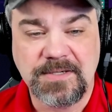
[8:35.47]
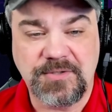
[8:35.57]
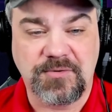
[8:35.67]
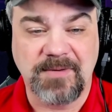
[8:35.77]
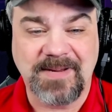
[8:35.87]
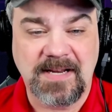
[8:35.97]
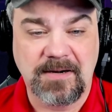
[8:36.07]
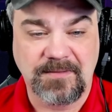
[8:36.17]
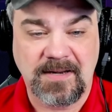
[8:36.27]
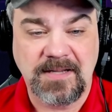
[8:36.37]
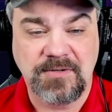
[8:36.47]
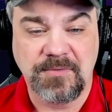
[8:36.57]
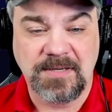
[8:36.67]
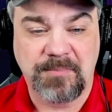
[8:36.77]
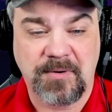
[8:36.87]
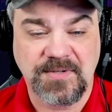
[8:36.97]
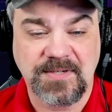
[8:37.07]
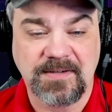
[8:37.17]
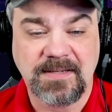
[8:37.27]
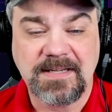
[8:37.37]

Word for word: streaming here than I do in person.